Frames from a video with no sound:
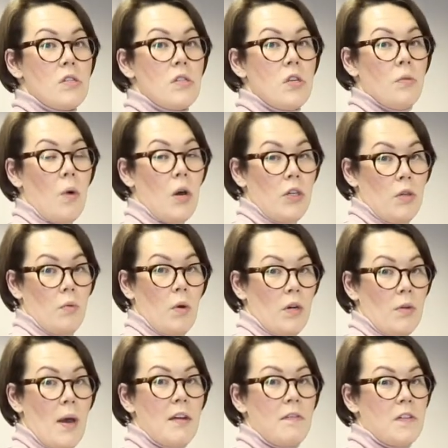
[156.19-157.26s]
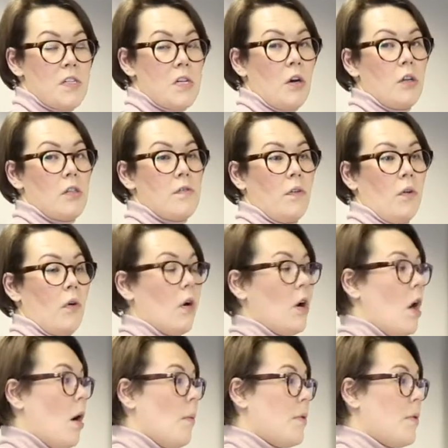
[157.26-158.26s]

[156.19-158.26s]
to what you want to advertise for,